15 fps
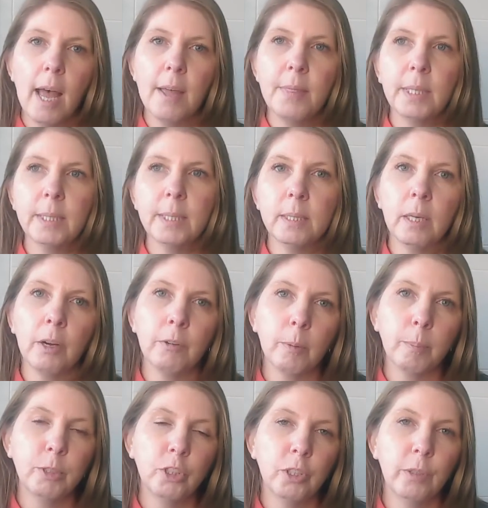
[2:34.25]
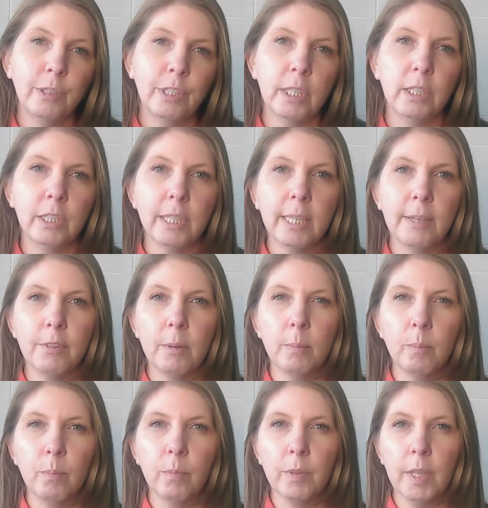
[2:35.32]
and this is our opportunity to give
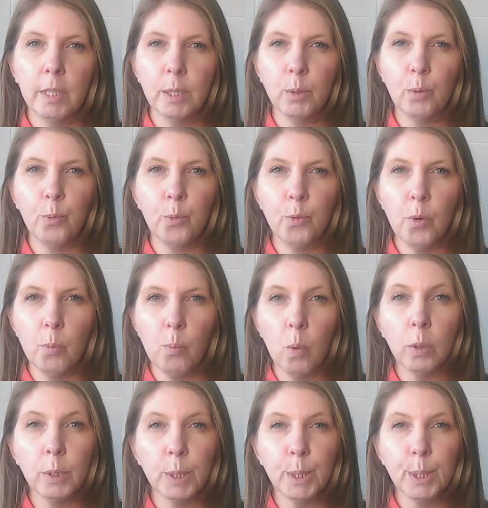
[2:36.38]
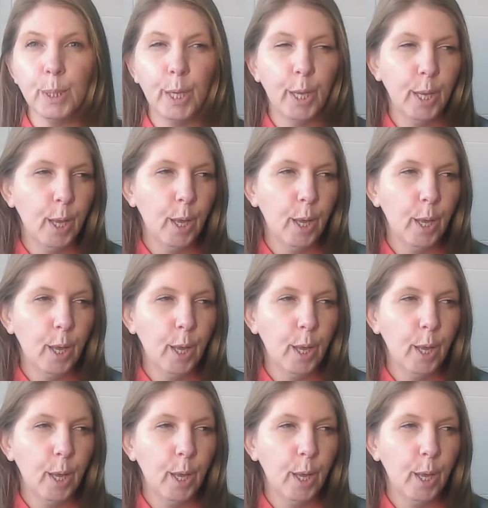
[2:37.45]
them that sort of once